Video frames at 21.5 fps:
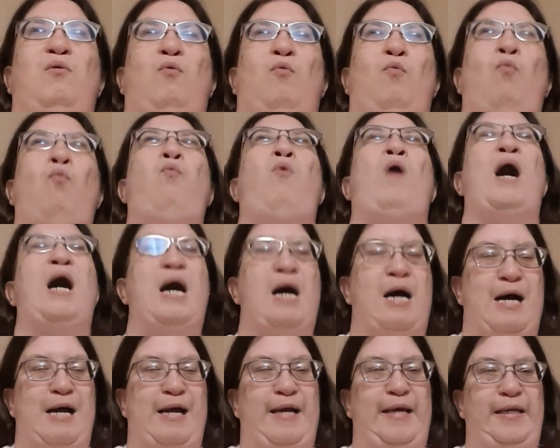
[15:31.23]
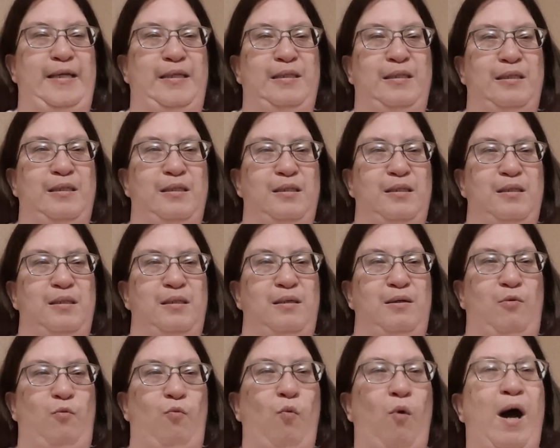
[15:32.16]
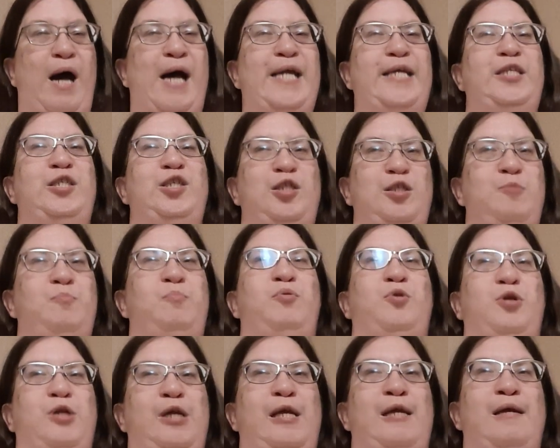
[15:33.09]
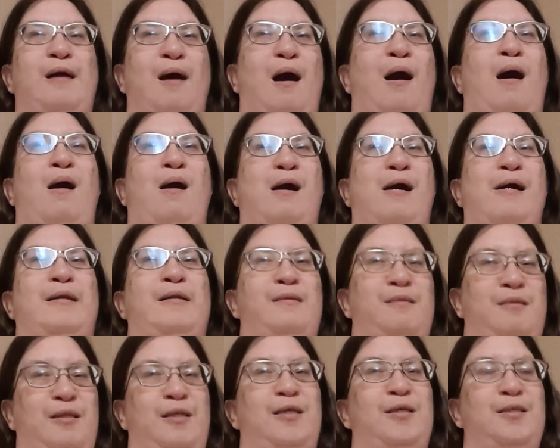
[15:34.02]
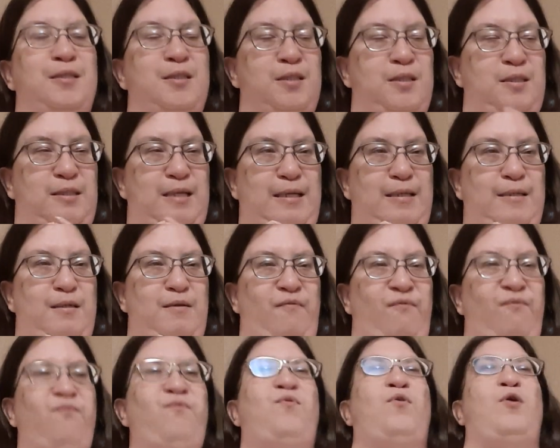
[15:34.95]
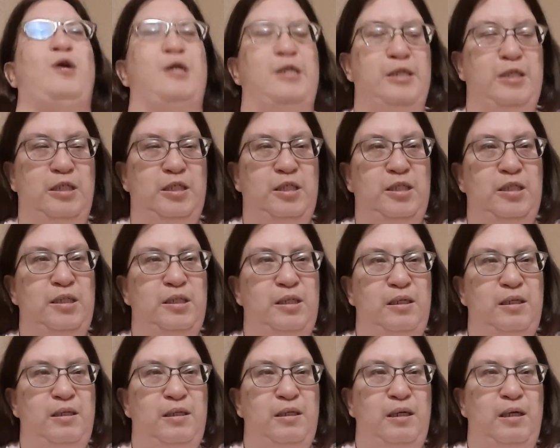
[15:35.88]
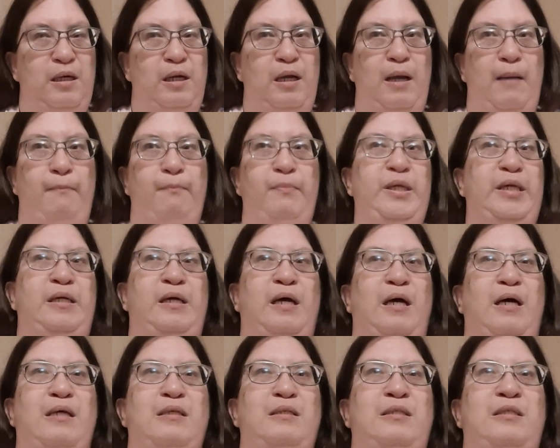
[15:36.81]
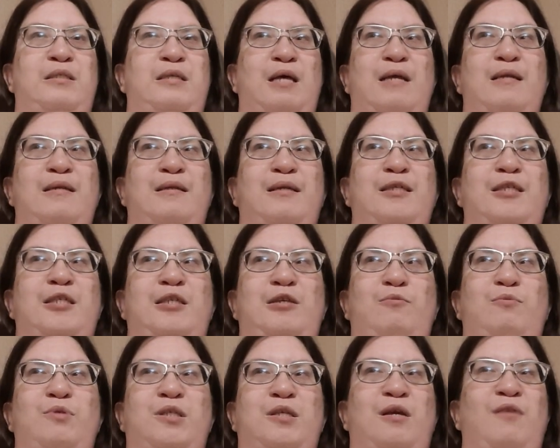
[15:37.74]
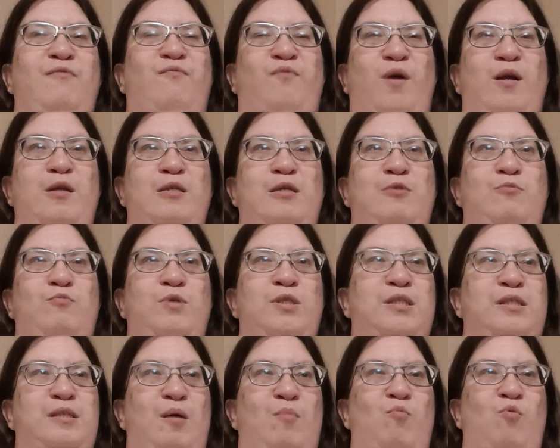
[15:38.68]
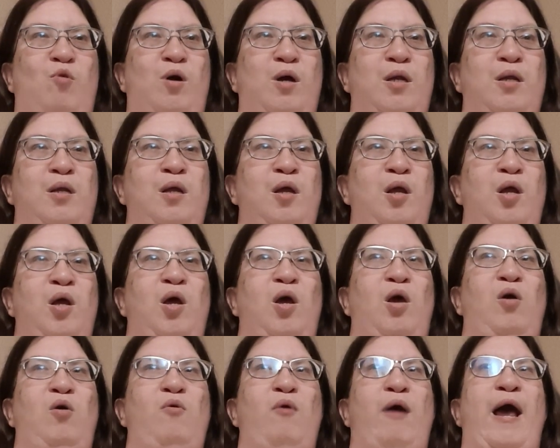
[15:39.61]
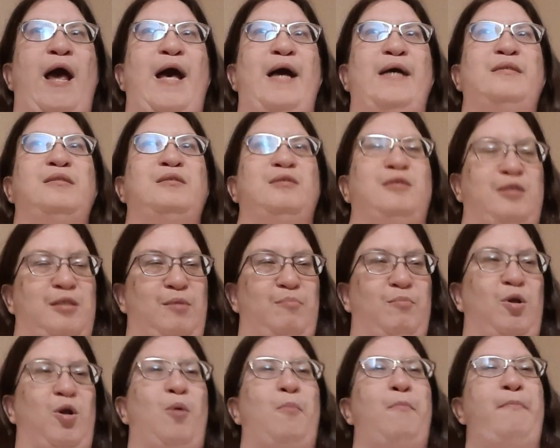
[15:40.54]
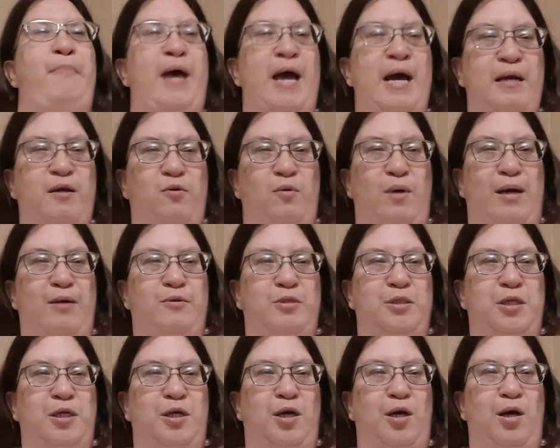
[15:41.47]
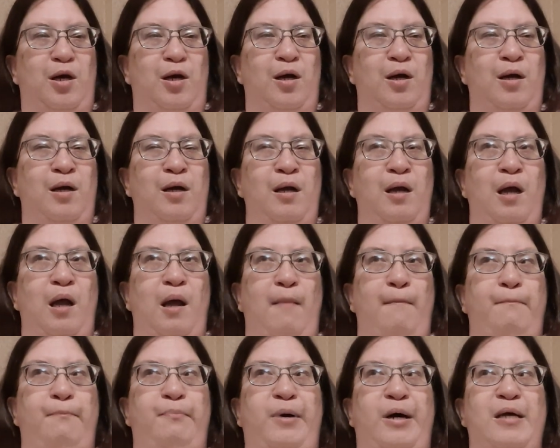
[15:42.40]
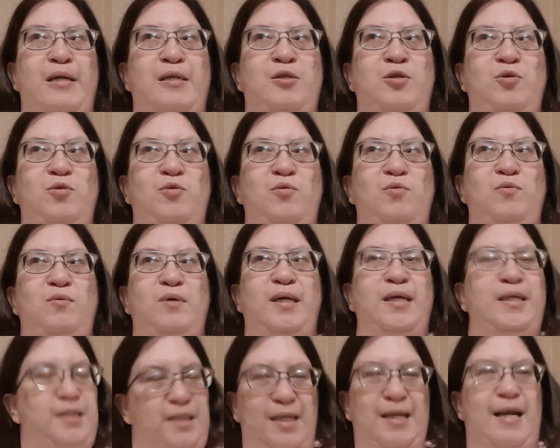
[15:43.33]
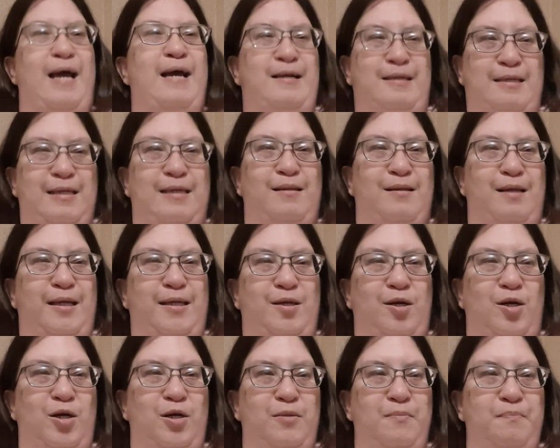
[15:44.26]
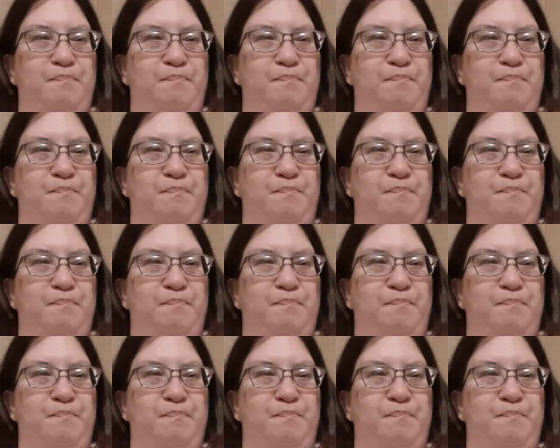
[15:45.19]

why she's putting on this front. Because suddenly she was confronted with someone who has a similar background to her, but who isn't acting like her.